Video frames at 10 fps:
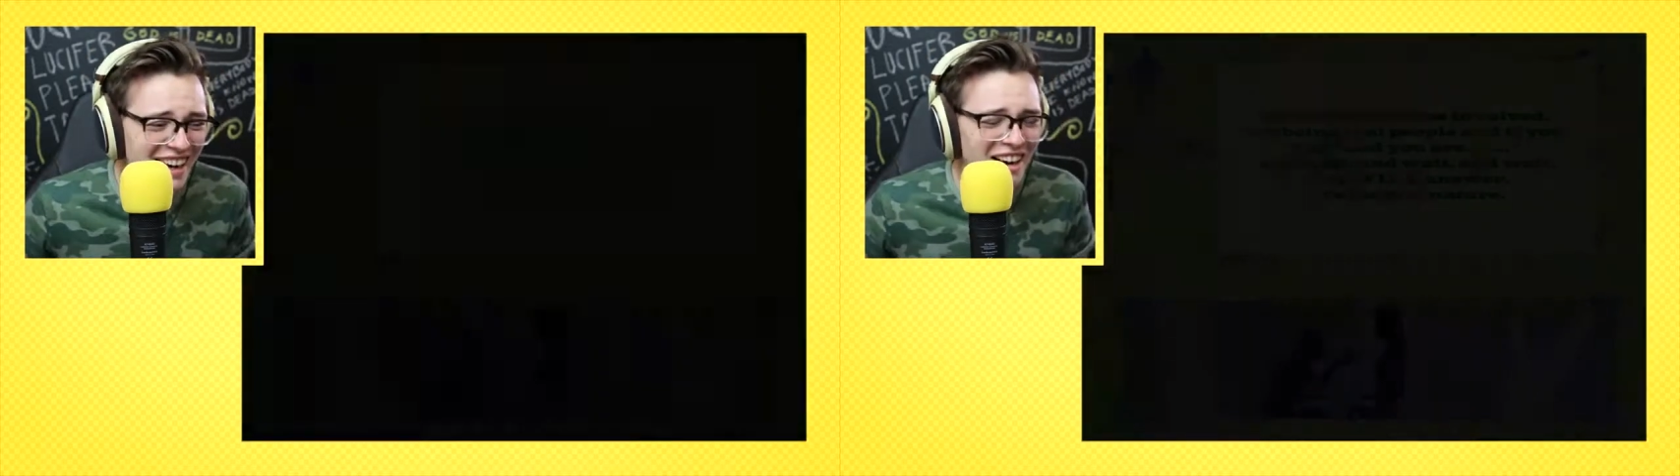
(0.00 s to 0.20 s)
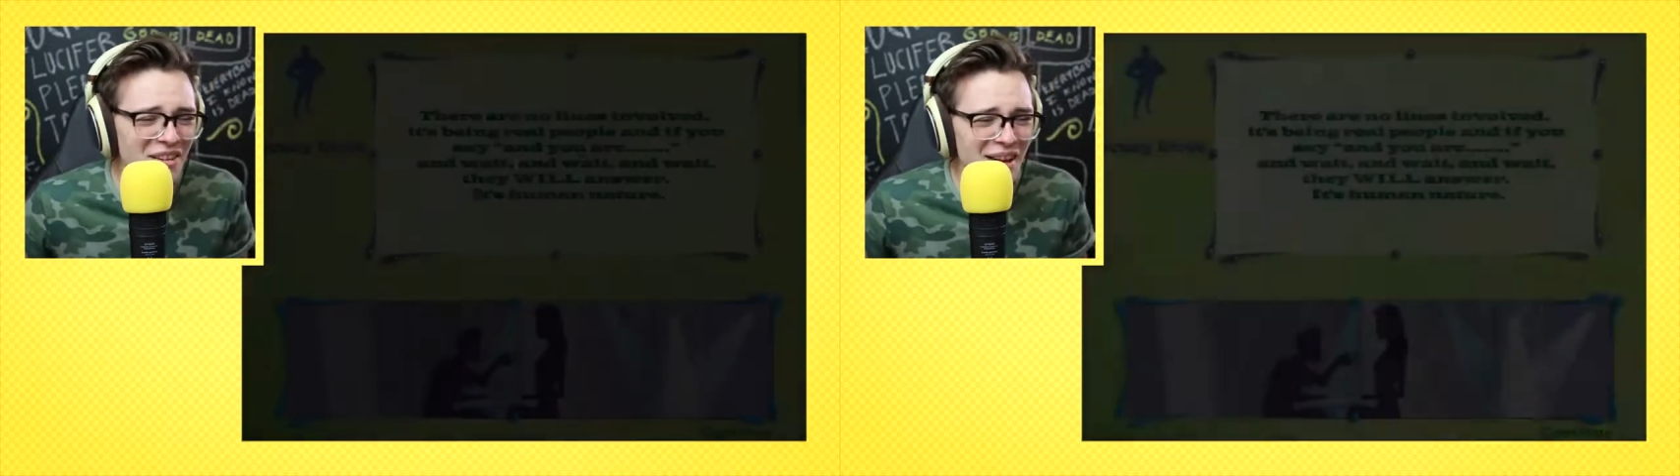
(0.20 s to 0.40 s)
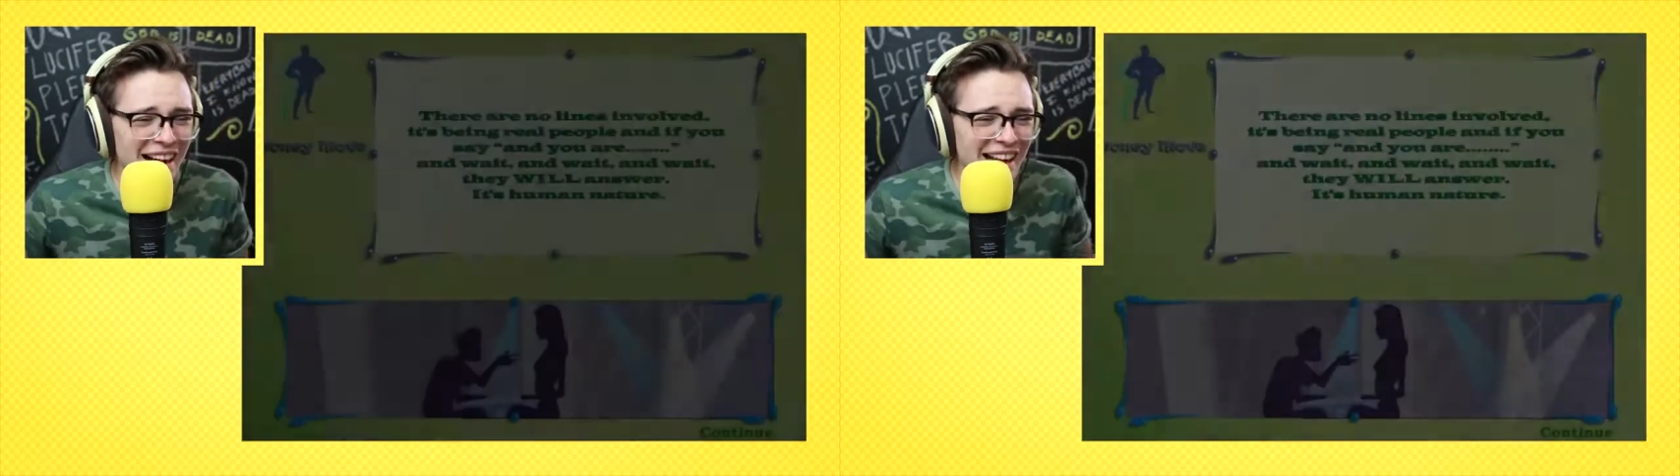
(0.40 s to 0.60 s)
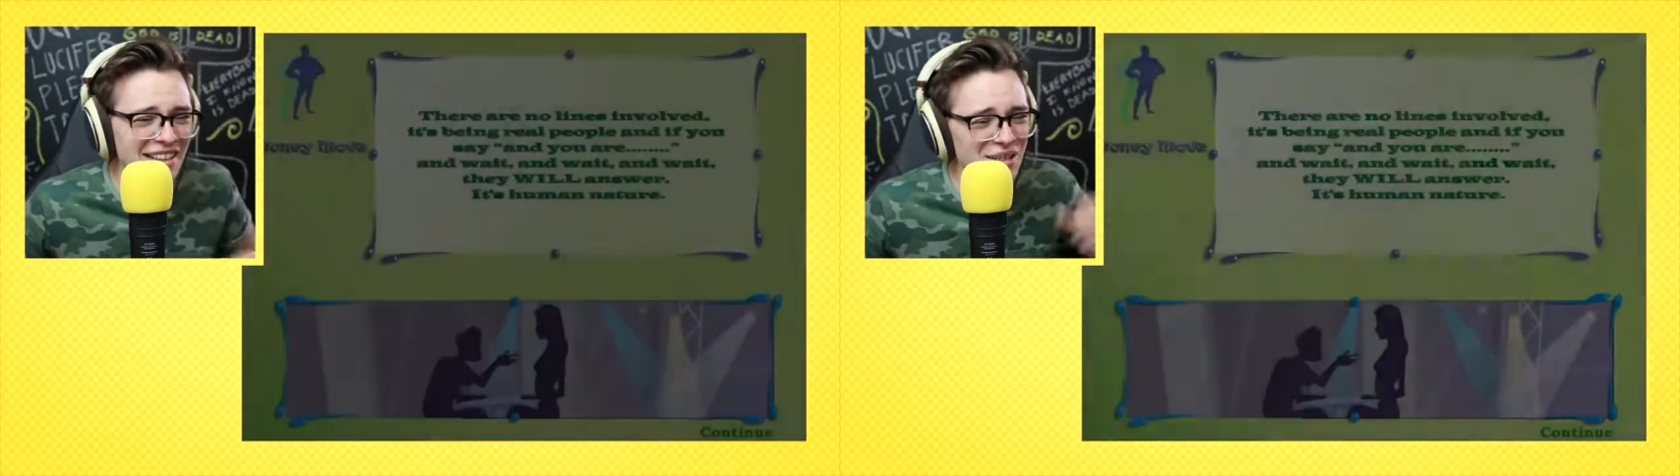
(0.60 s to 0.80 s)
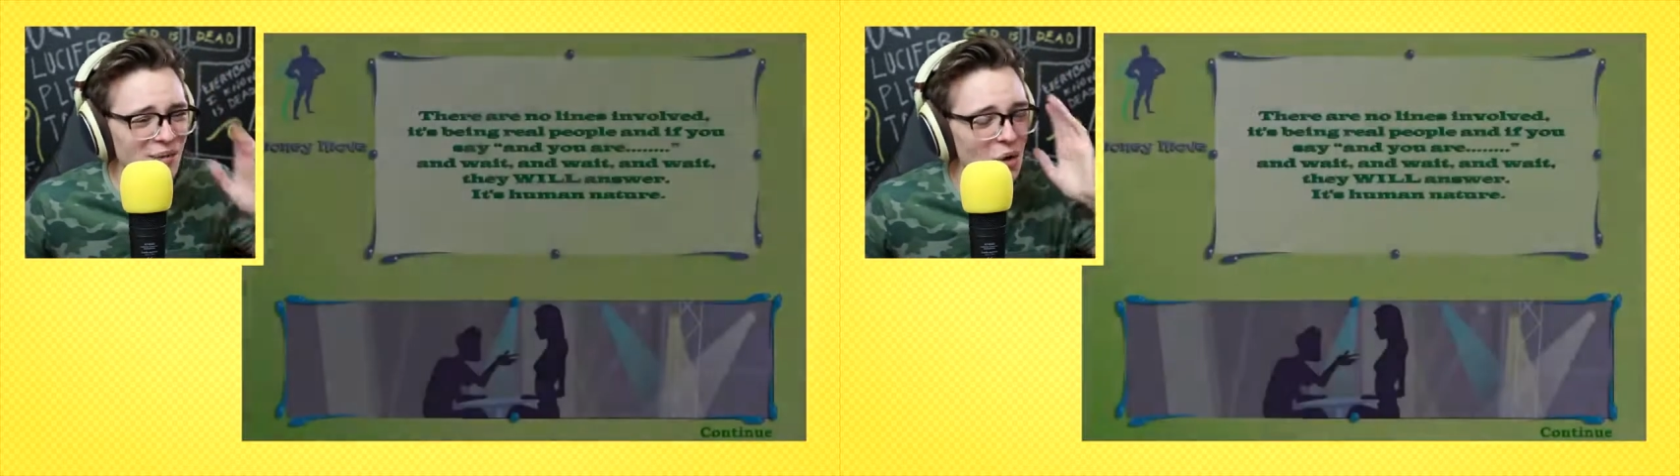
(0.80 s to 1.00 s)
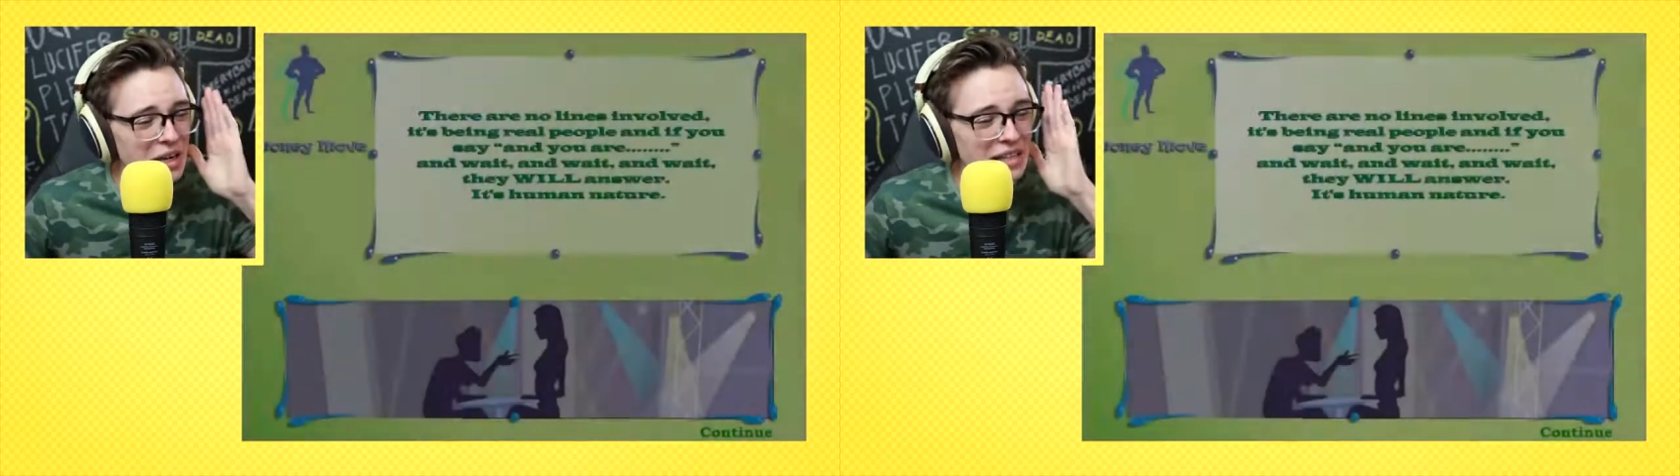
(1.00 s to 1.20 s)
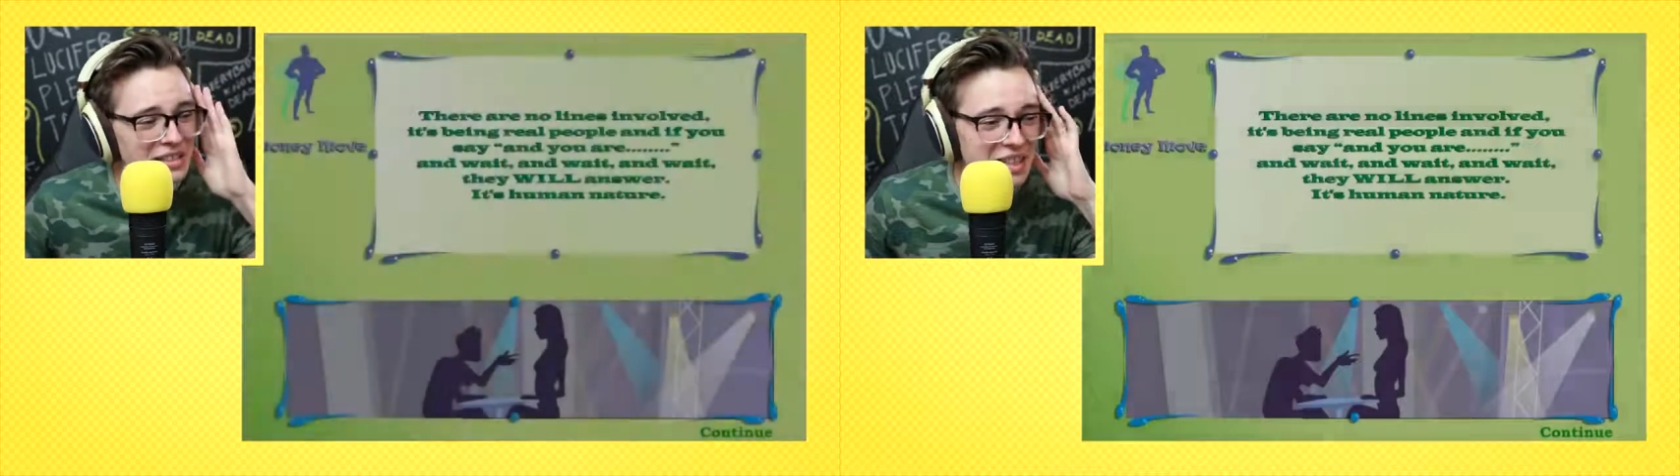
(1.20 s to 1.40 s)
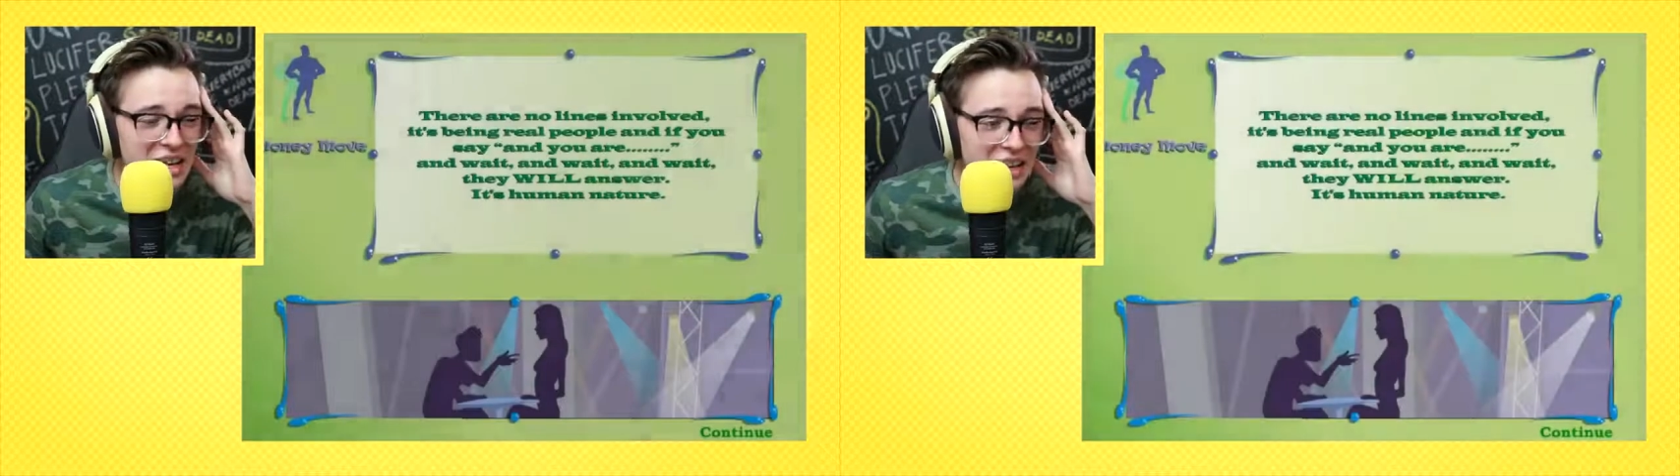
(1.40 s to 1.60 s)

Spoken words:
Oh my god, this voice!